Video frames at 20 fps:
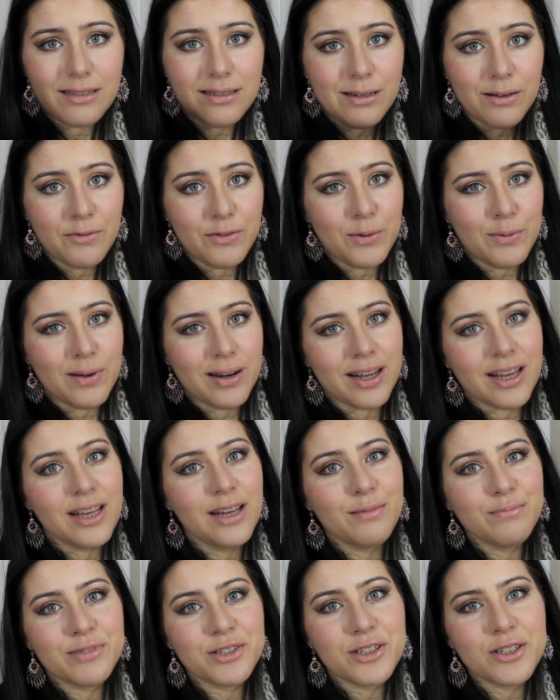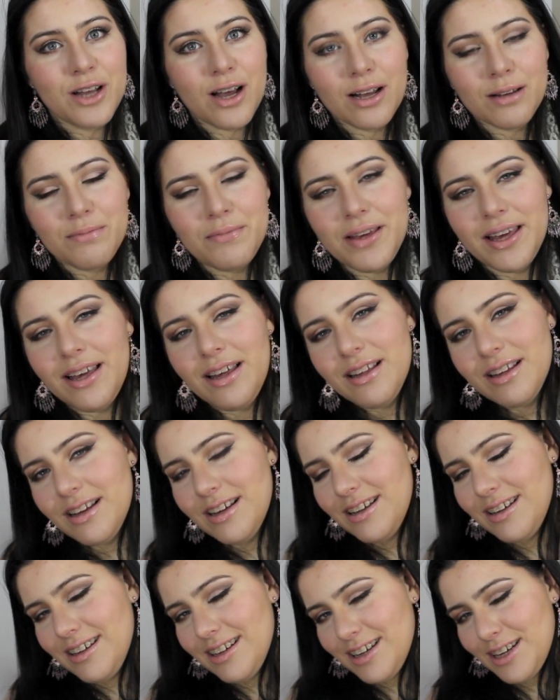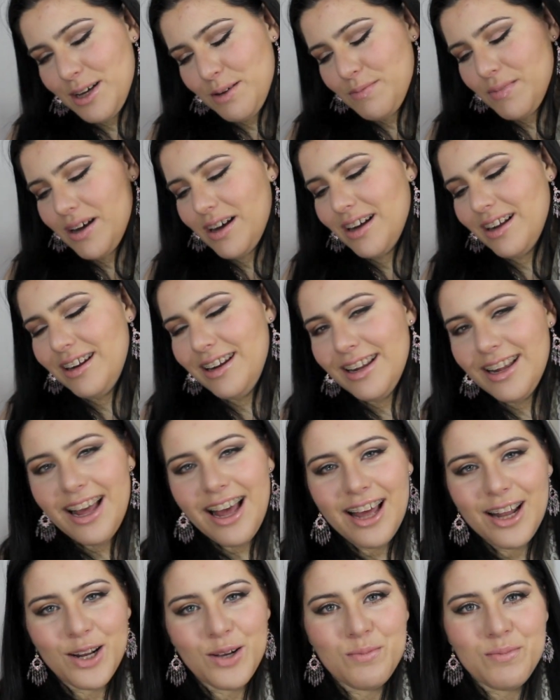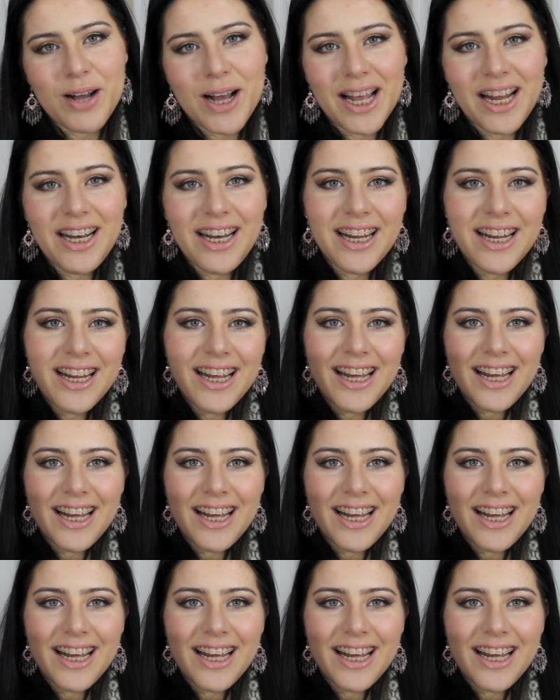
so if you want to come stalk me, come on, I don't mind.